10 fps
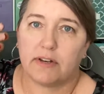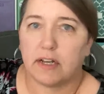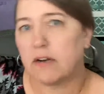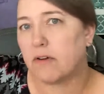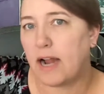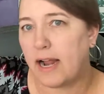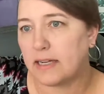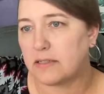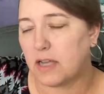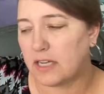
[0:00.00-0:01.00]

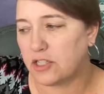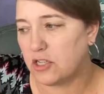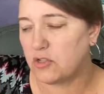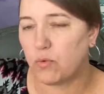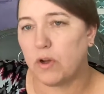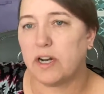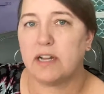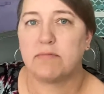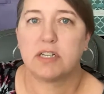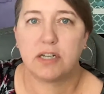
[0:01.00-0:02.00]
interact. I just wanted
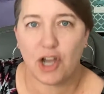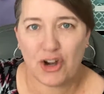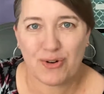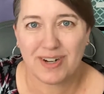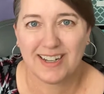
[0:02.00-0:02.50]
him to know,